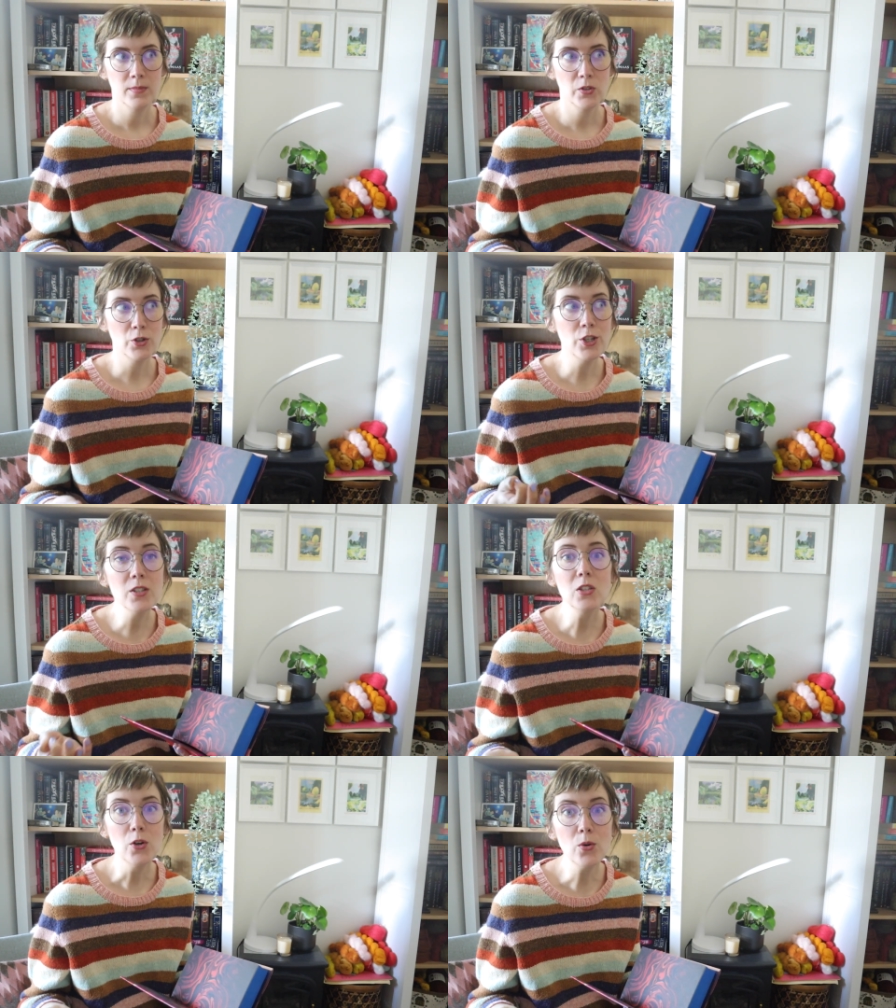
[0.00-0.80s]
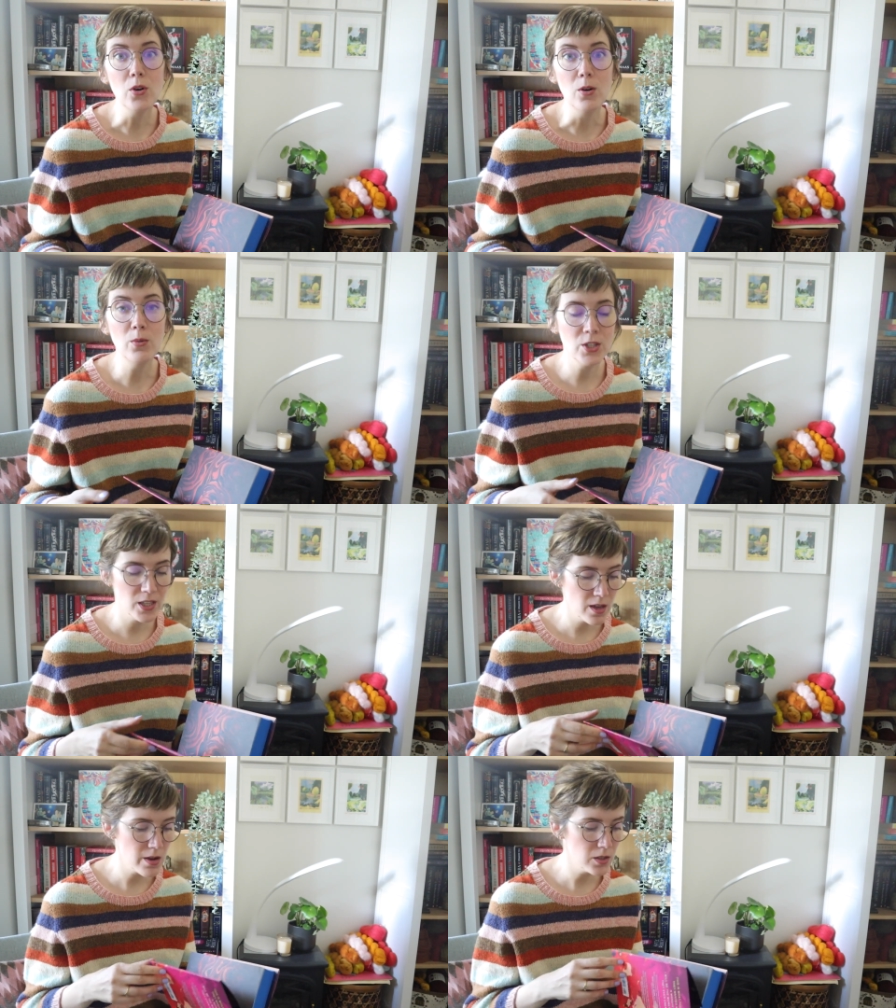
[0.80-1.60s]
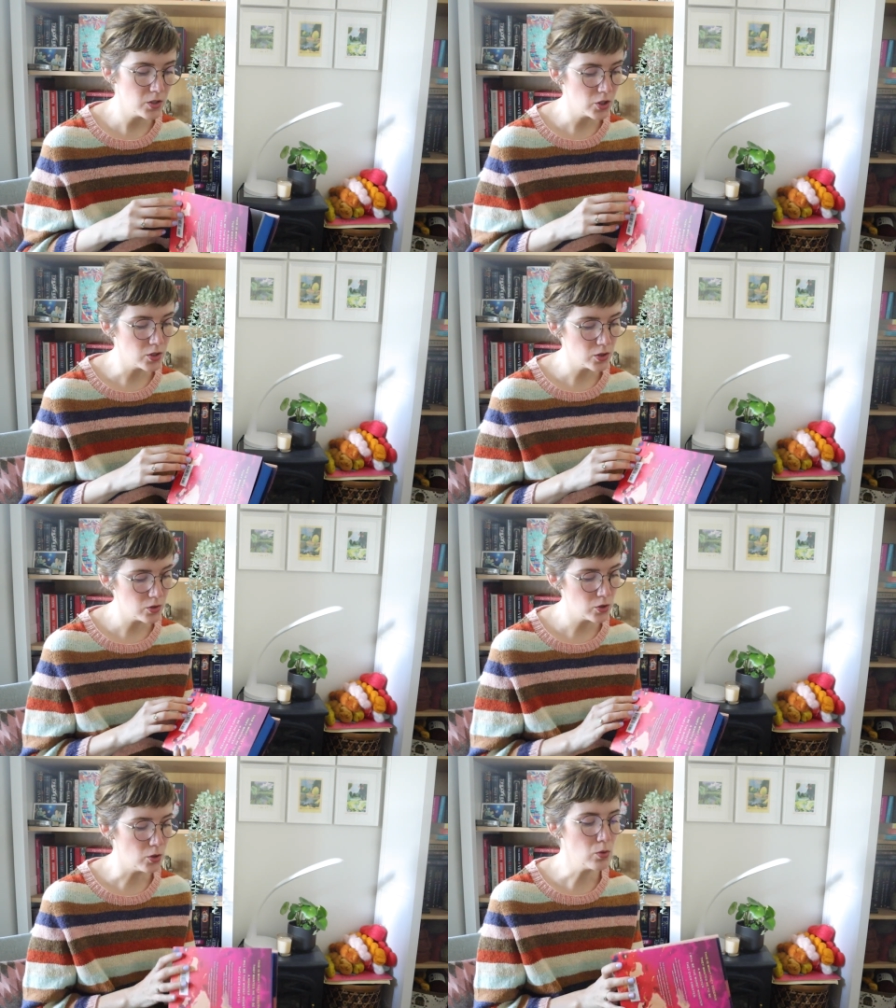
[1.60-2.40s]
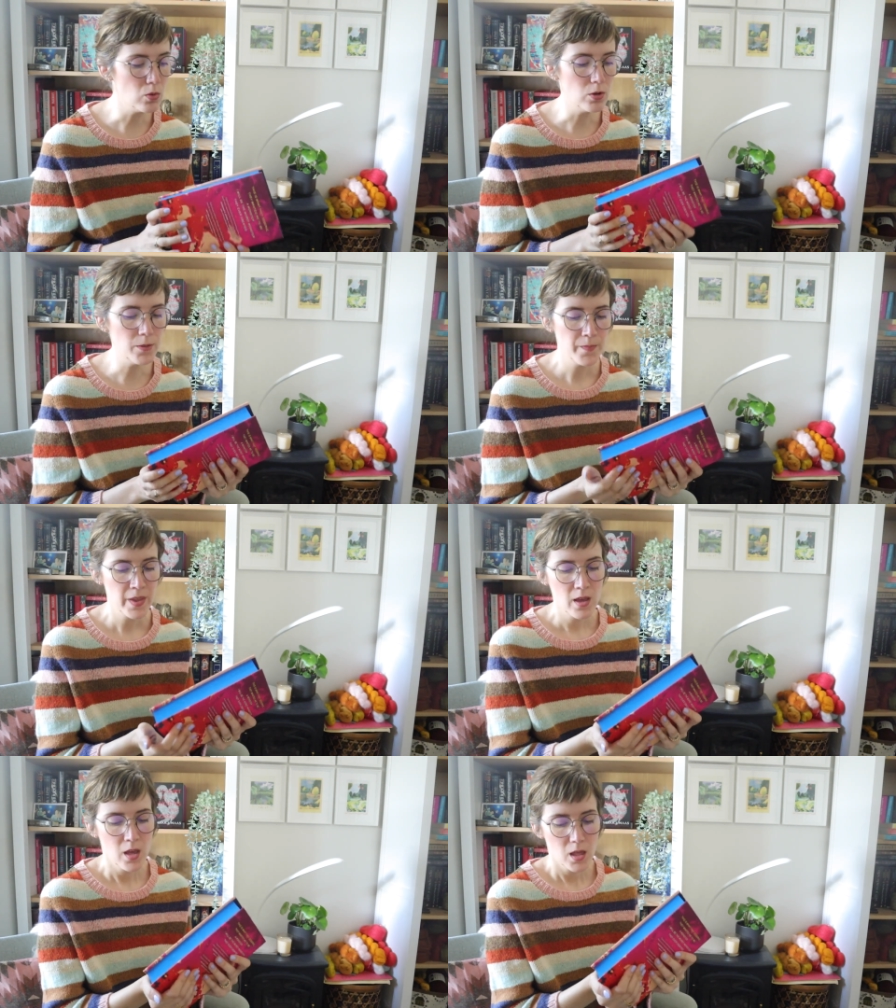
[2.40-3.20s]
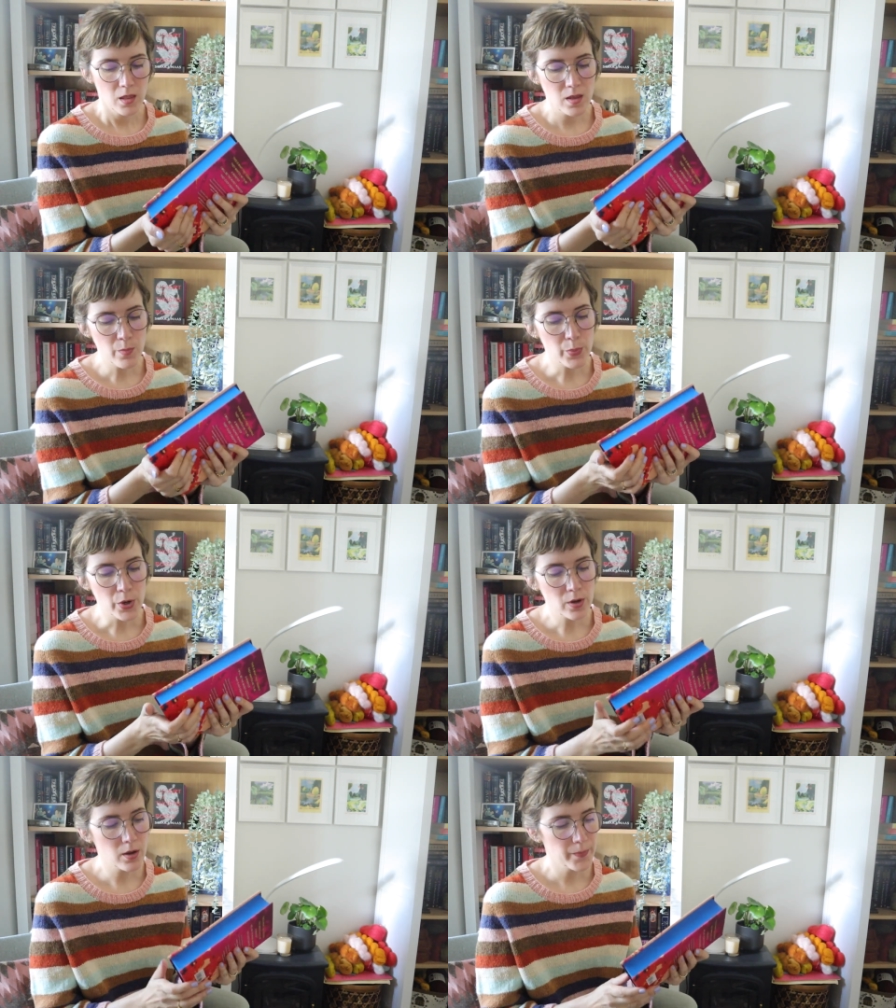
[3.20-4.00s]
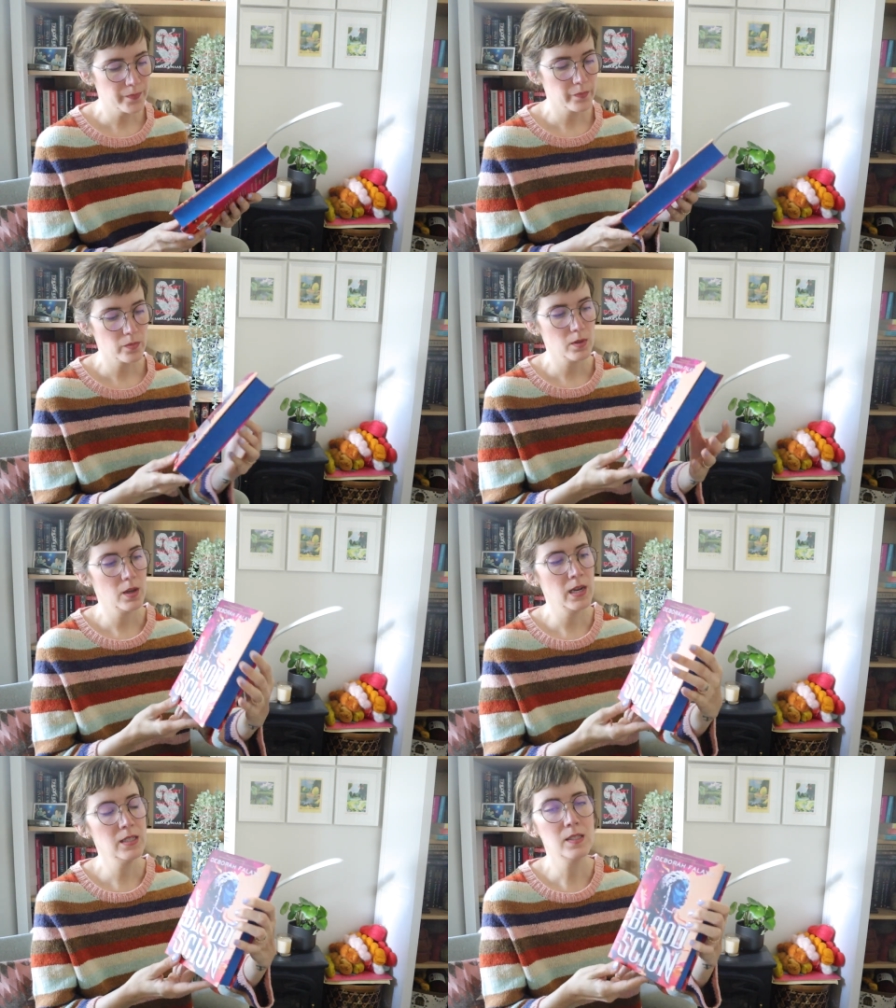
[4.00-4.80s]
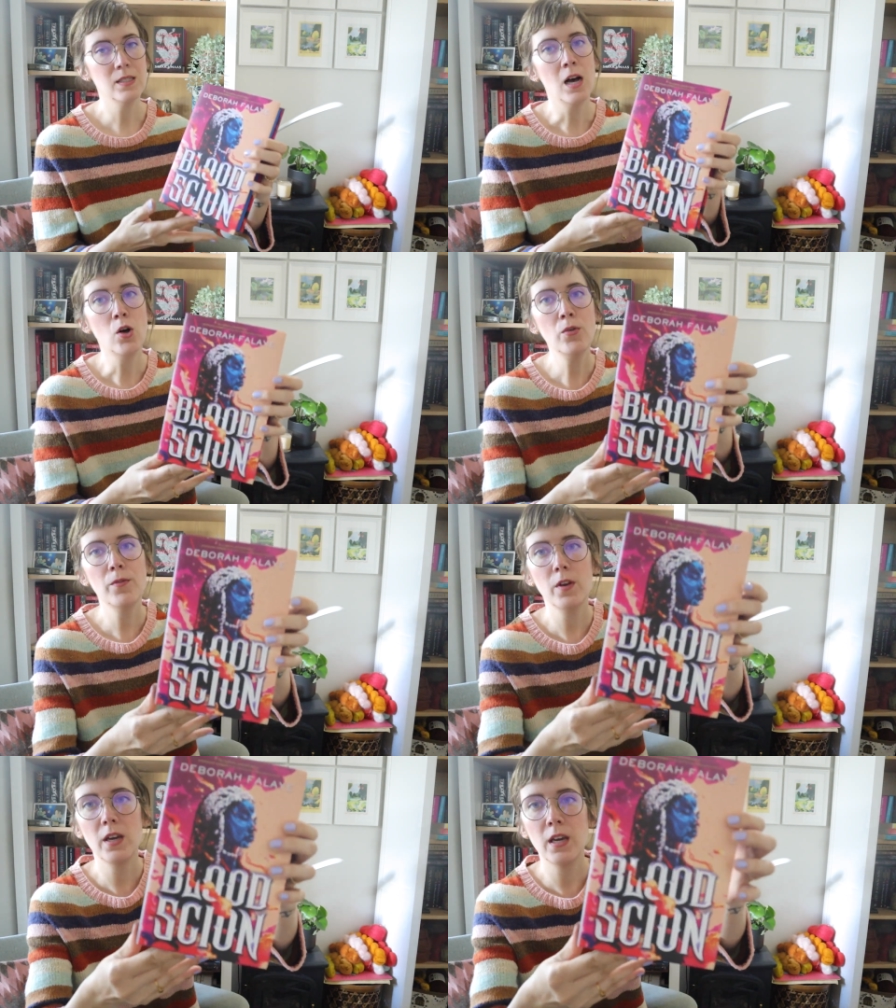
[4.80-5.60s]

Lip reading: So she's local, which I think is just so cool. The book itself